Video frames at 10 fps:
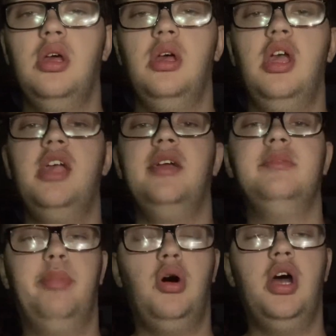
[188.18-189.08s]
his
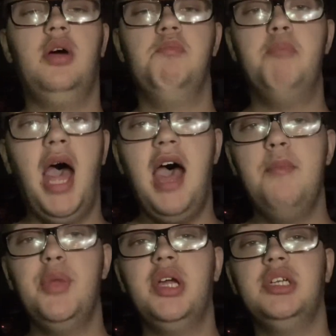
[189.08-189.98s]
bottle back
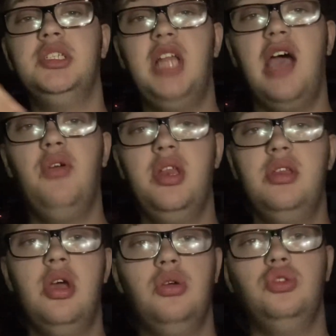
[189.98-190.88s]
because now he
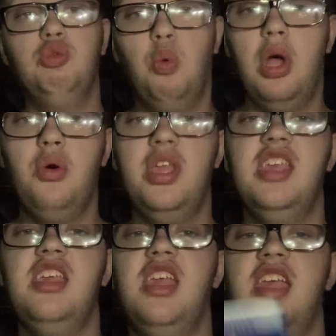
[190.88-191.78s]
knows where he
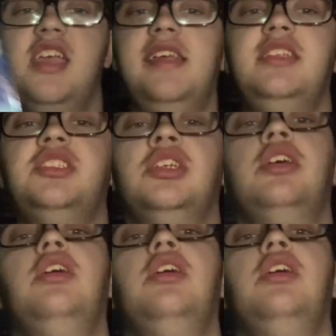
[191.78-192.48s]
is.